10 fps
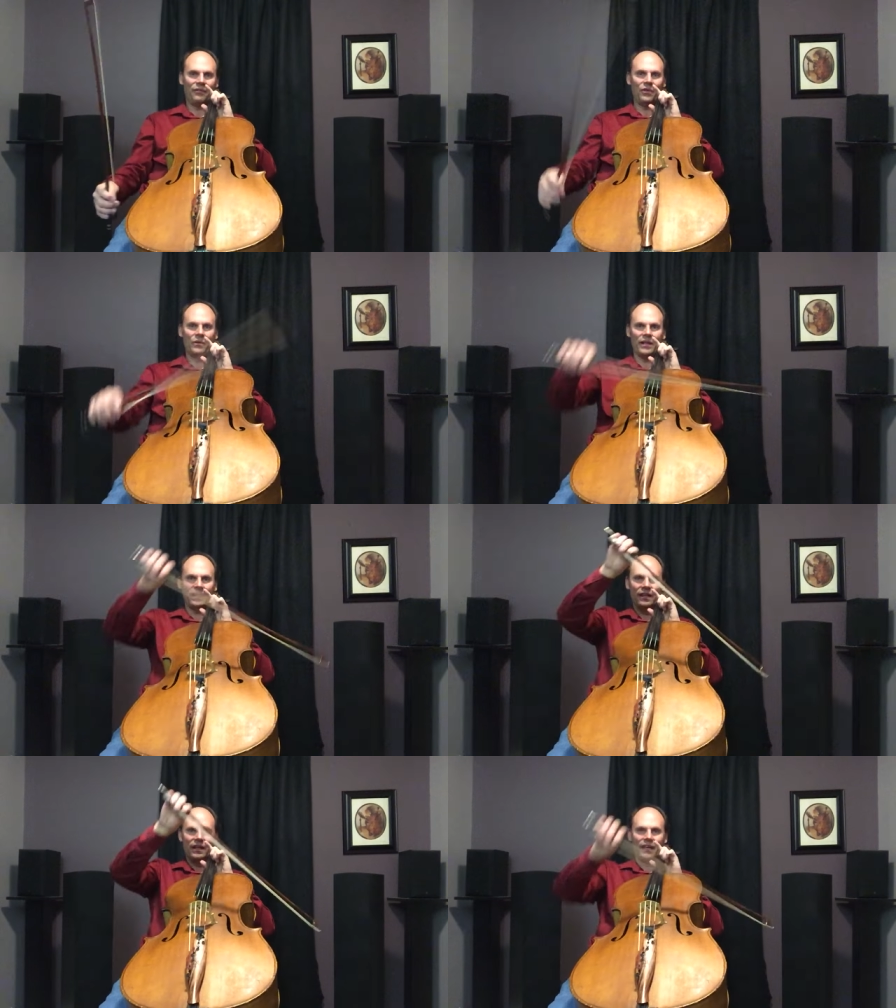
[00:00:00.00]
if you
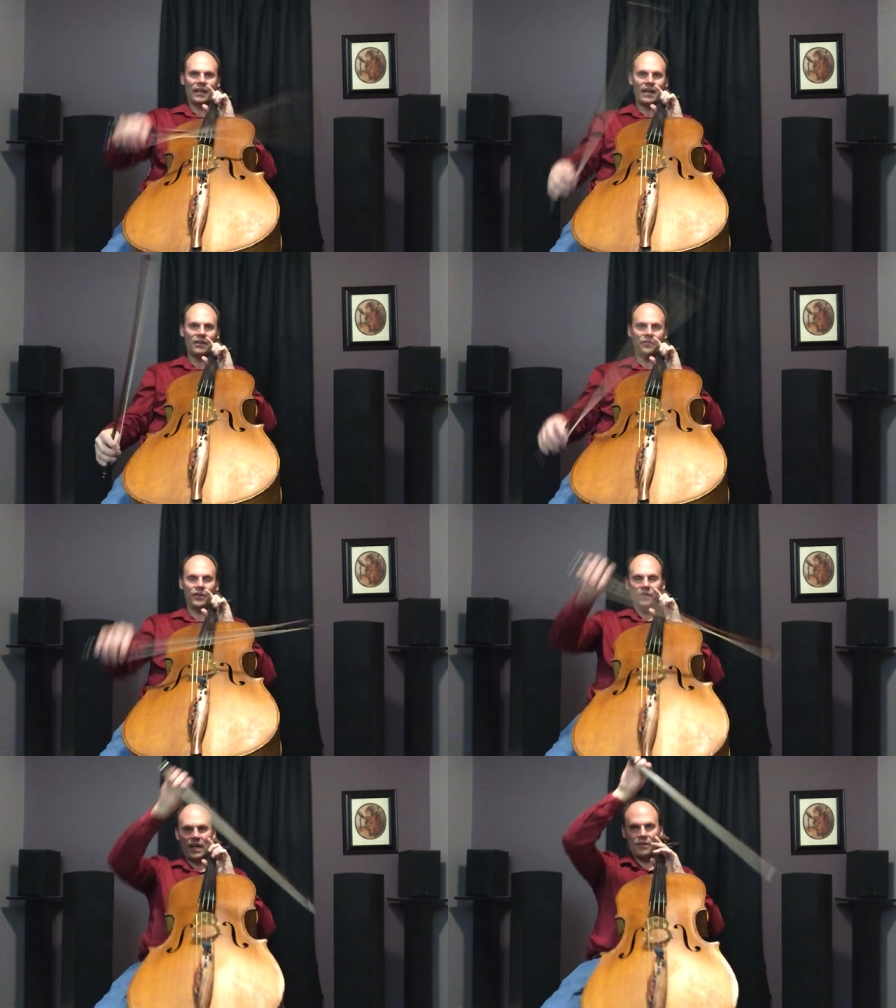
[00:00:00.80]
want to kind of
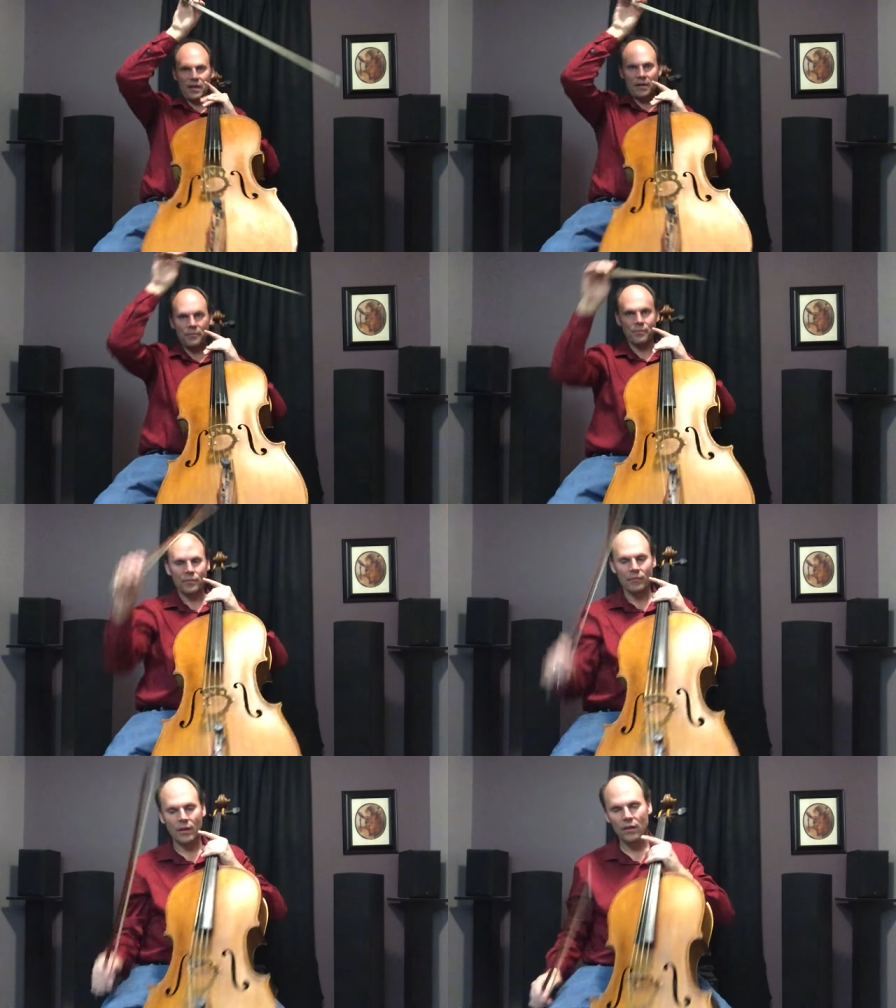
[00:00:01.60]
feel that, right?
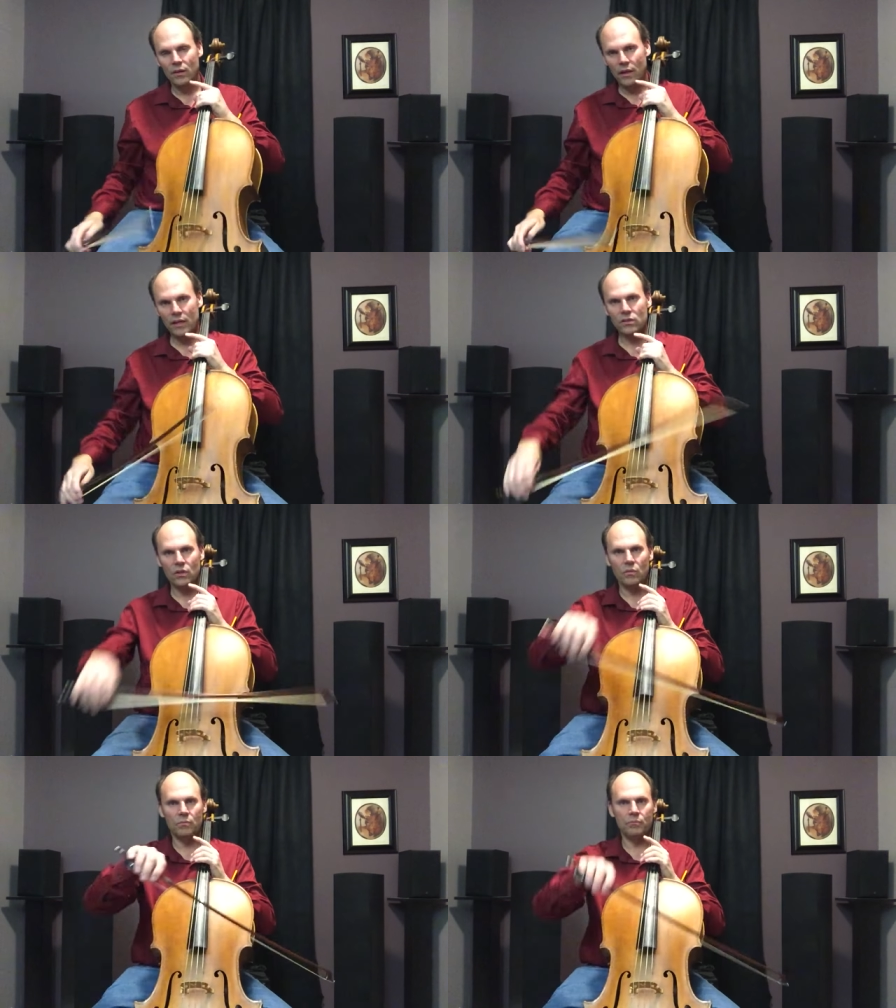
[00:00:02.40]
Okay,
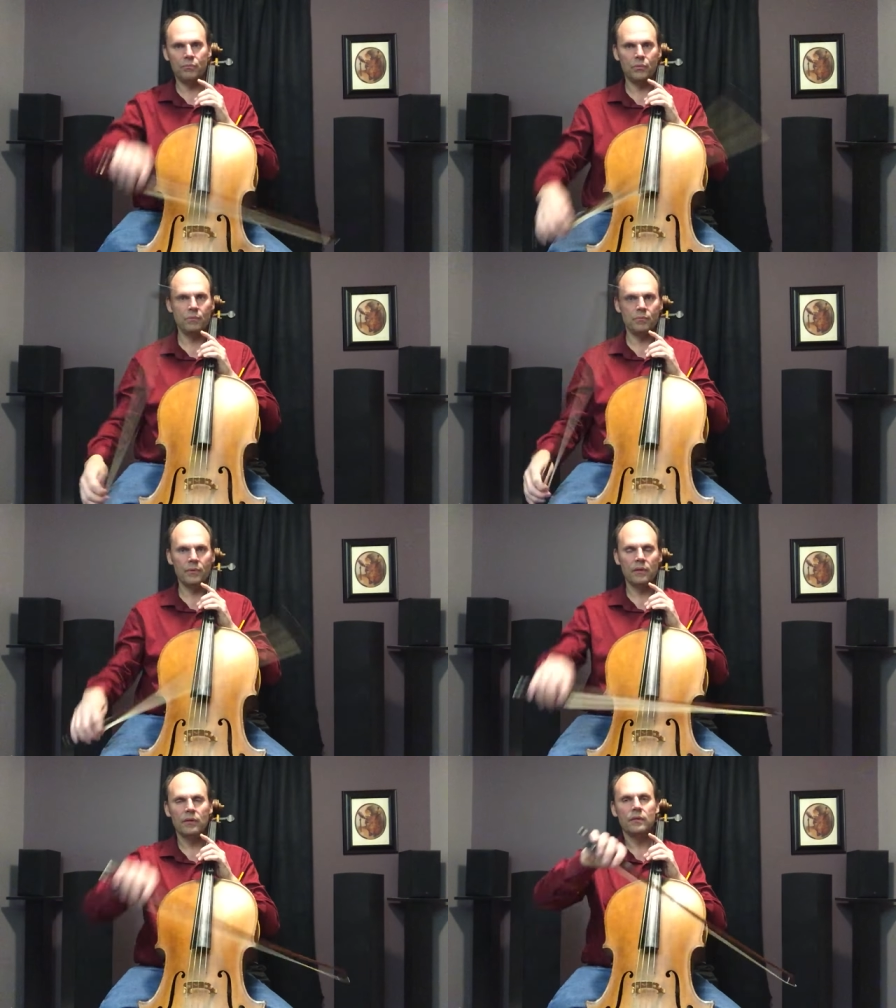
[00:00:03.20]
so
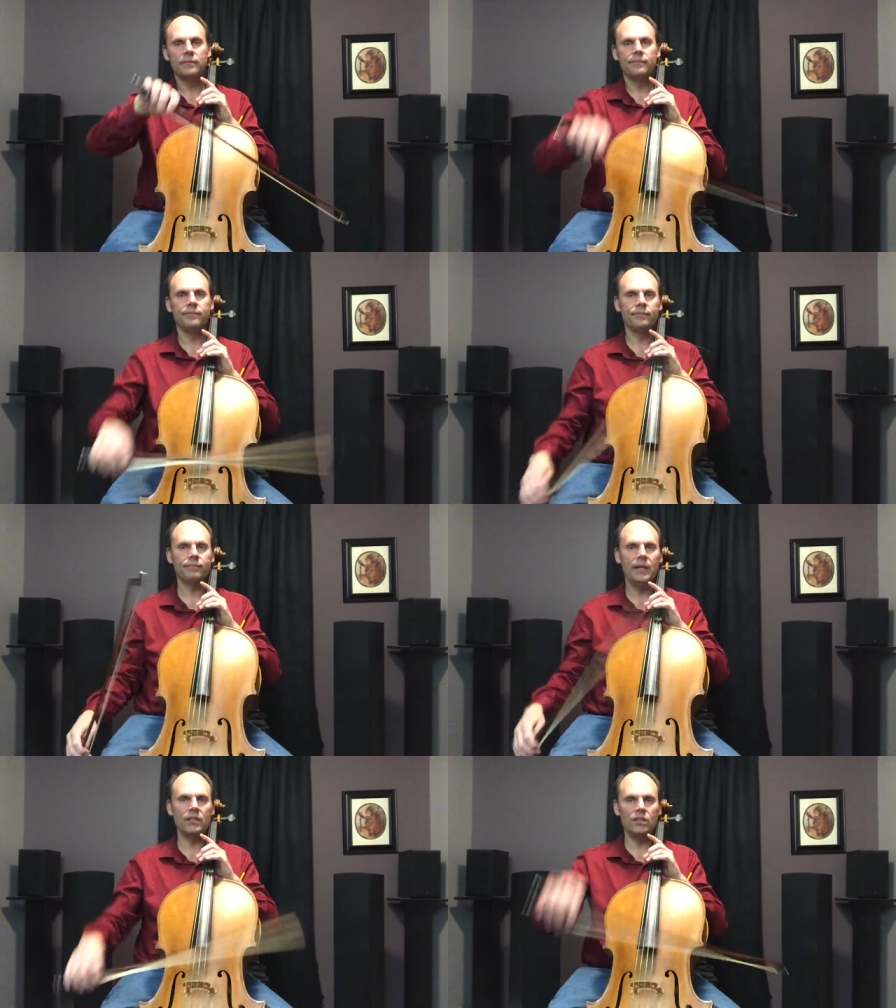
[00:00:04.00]

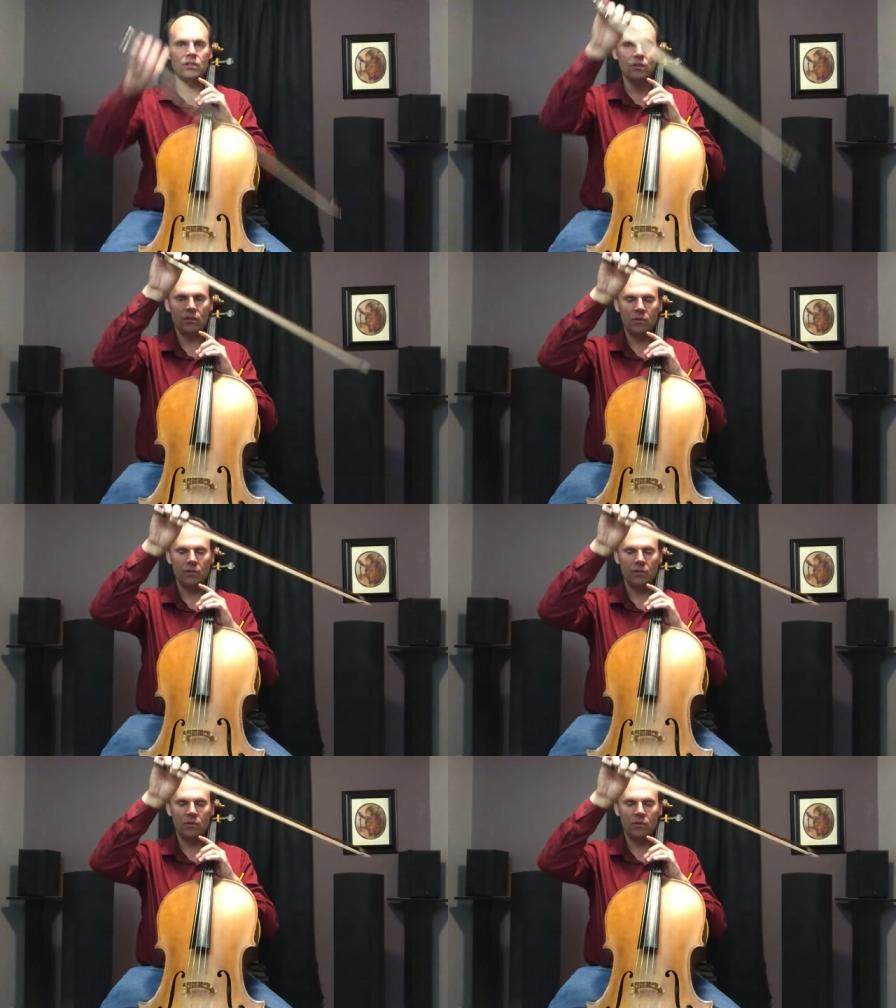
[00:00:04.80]
my teacher,